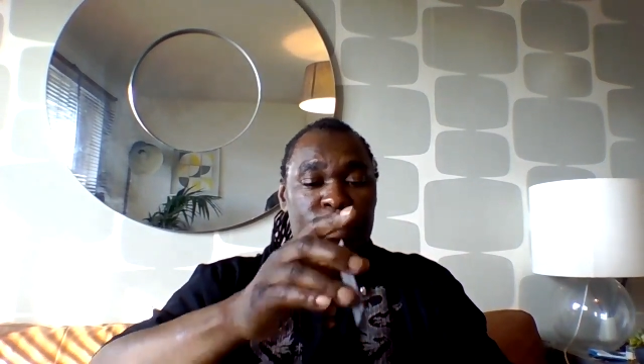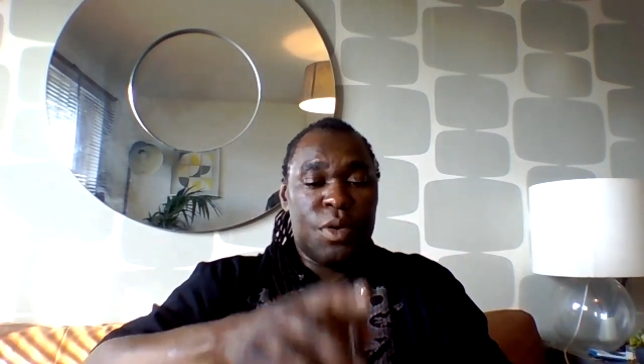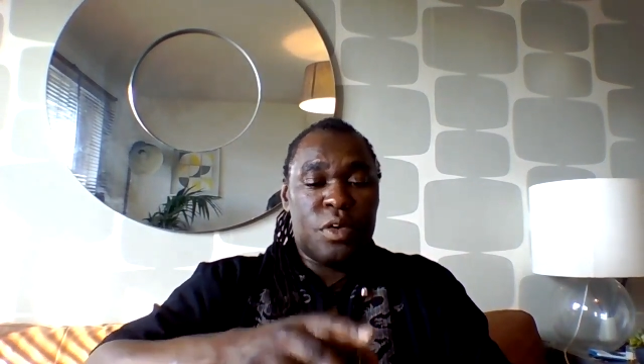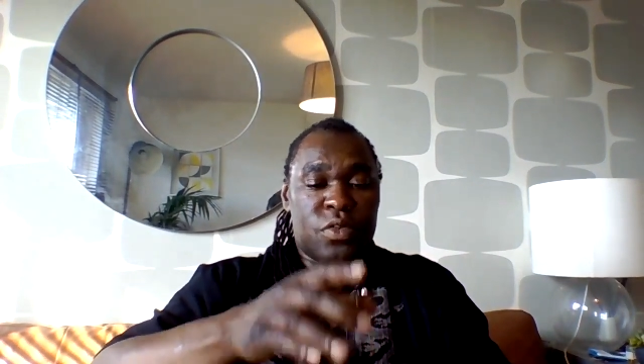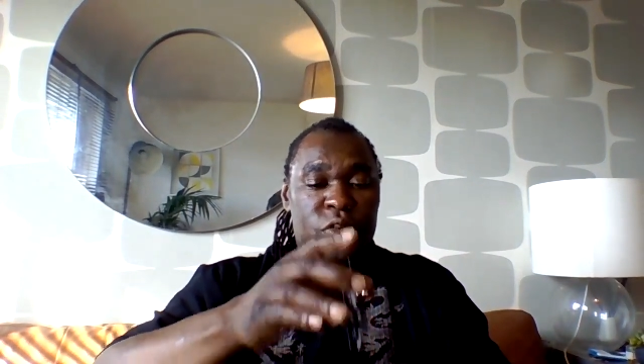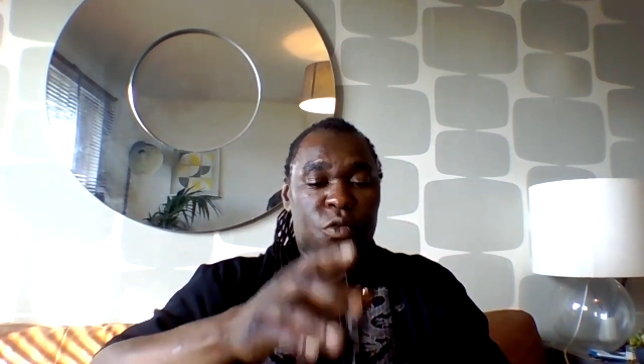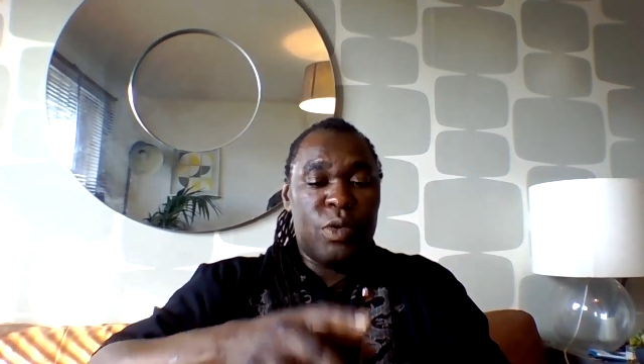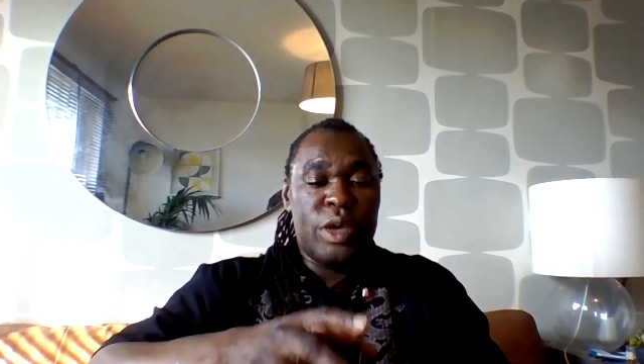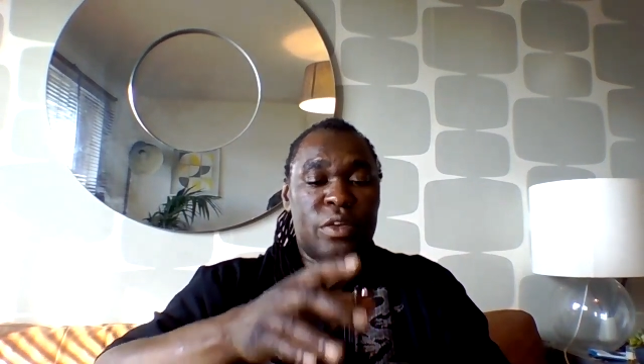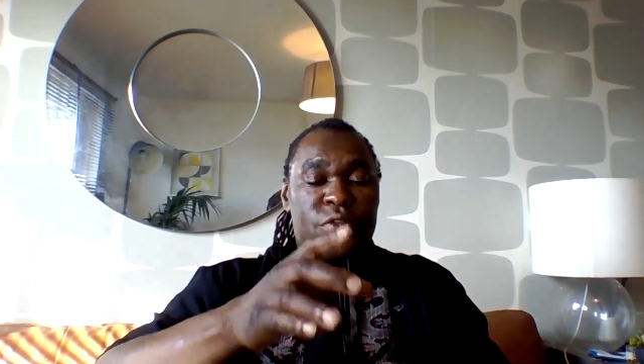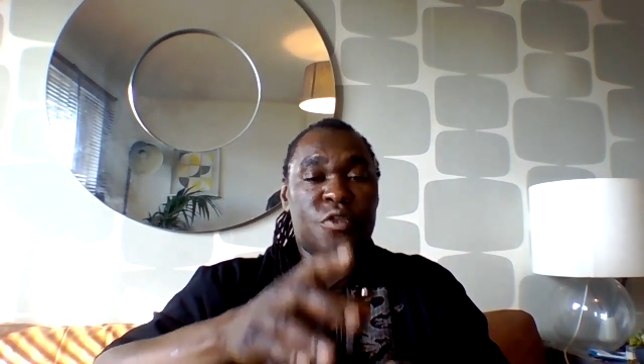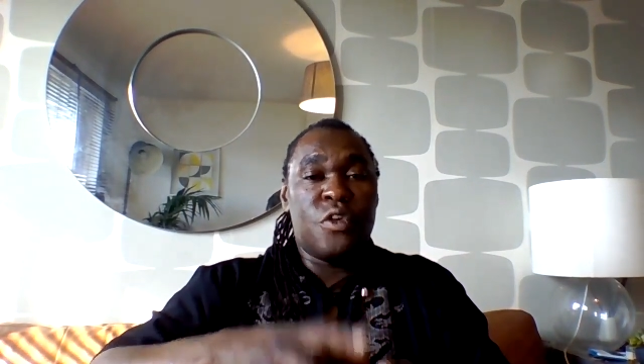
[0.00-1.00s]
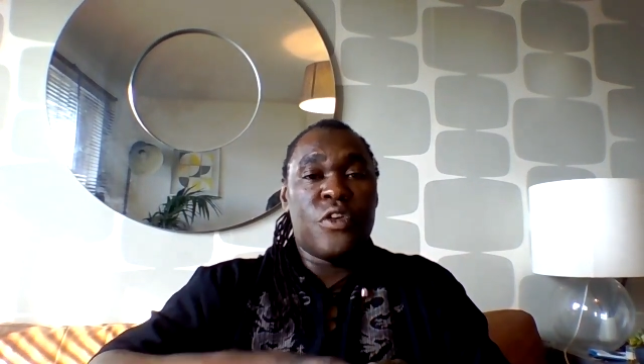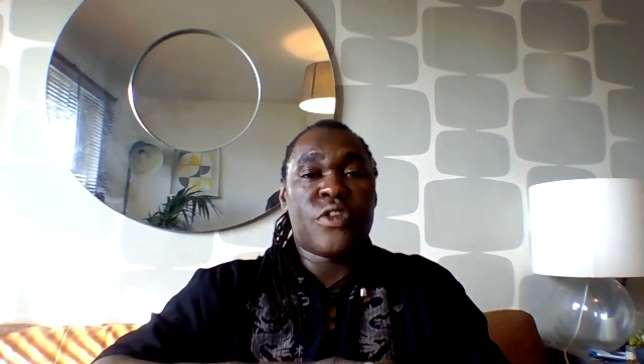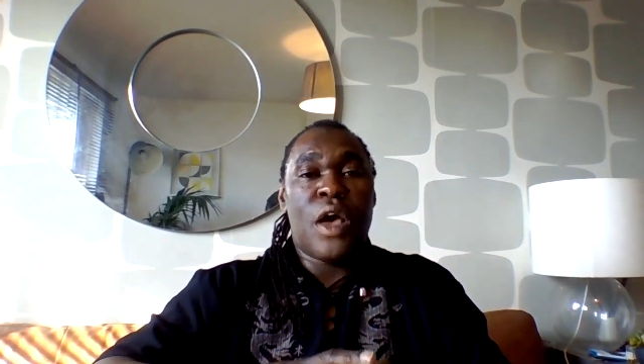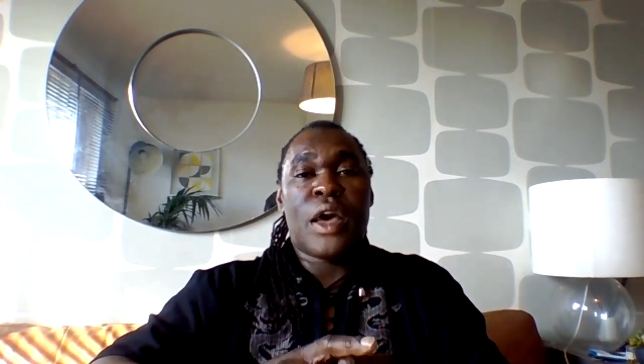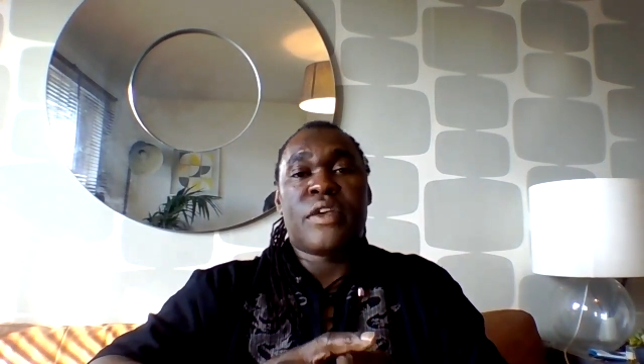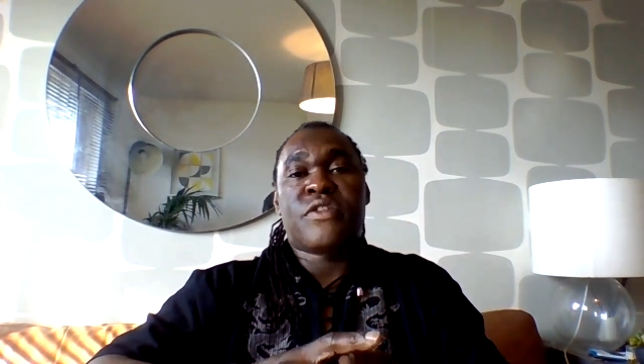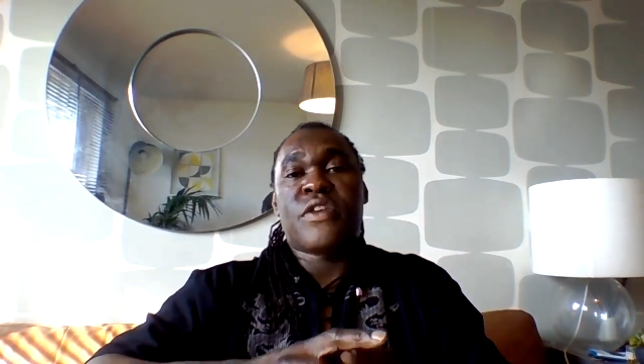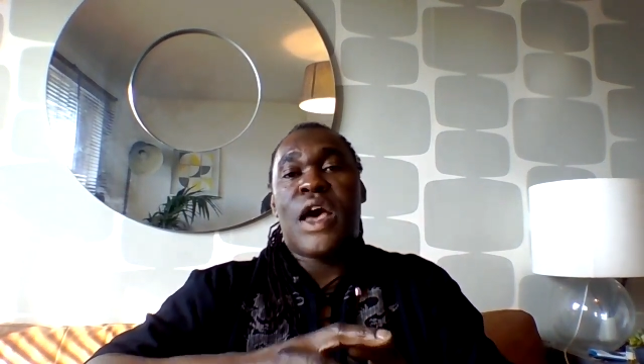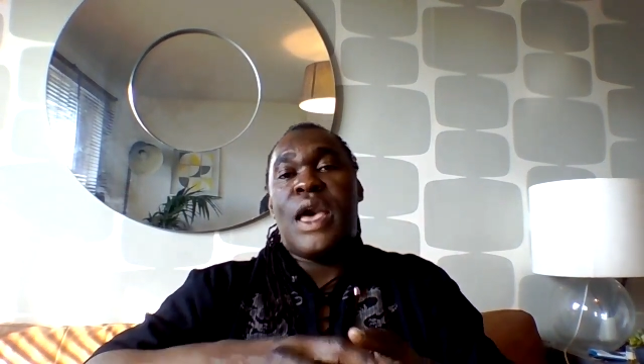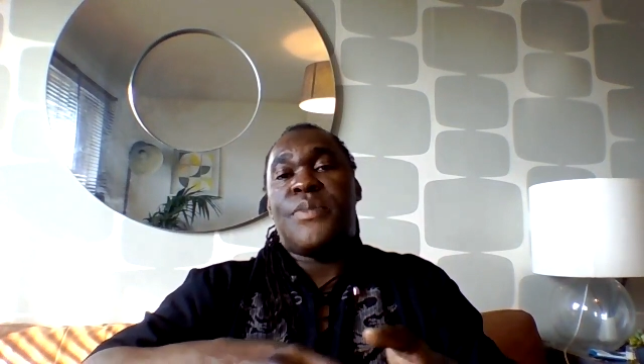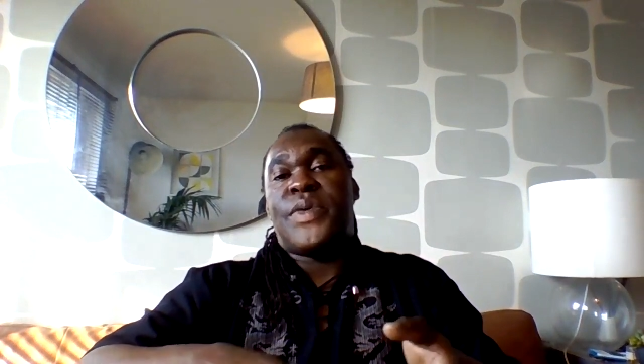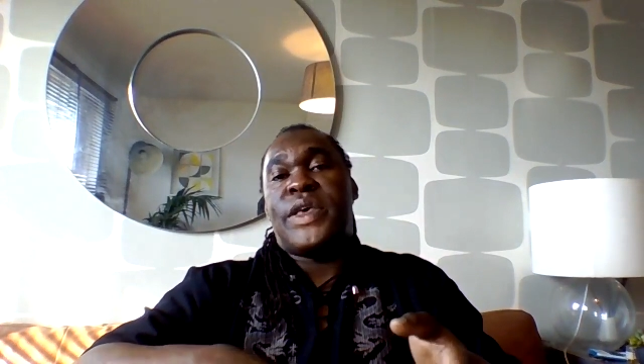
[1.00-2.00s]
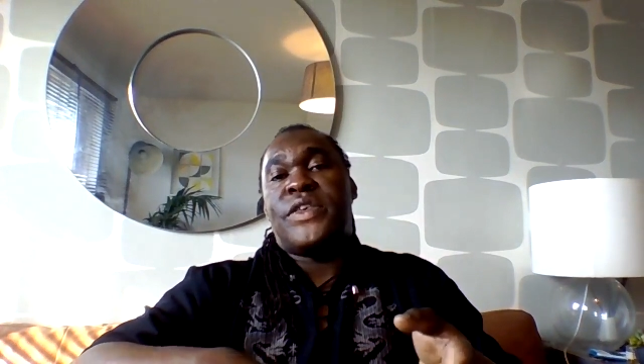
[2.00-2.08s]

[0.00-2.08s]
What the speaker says: because the Queen of Swords archetype